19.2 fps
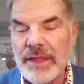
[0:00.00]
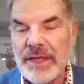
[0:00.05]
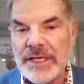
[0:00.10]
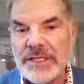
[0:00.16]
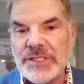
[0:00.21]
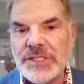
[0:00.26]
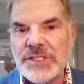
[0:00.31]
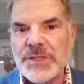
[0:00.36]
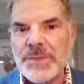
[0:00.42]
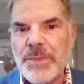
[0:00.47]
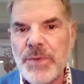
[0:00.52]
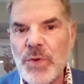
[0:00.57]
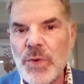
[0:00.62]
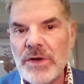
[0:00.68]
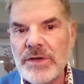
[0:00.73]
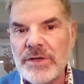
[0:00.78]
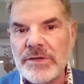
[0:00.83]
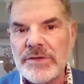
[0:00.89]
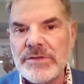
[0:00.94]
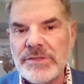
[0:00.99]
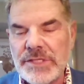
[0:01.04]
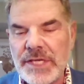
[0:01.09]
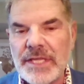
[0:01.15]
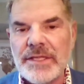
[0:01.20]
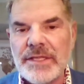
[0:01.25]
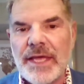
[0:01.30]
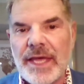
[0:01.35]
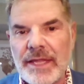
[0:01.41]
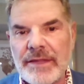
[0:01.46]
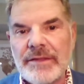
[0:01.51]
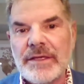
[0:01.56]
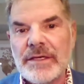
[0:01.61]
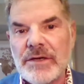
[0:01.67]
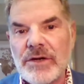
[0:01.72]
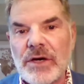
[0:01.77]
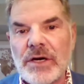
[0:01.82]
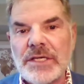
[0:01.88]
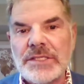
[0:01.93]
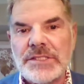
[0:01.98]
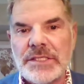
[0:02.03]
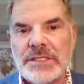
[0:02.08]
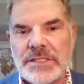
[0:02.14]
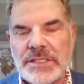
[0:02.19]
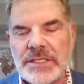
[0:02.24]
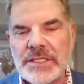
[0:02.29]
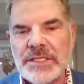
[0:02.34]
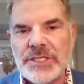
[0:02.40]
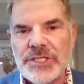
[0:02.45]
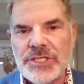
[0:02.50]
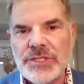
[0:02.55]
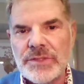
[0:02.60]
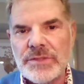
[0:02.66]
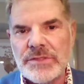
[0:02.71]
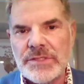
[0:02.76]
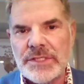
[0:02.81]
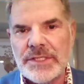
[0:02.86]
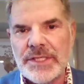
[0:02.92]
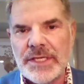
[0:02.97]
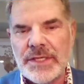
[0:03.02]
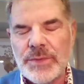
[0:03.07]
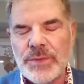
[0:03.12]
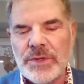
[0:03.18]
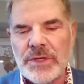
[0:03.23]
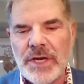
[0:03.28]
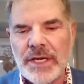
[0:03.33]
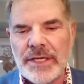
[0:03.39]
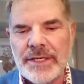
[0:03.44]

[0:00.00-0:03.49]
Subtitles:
his supporters and the causes and issues that they were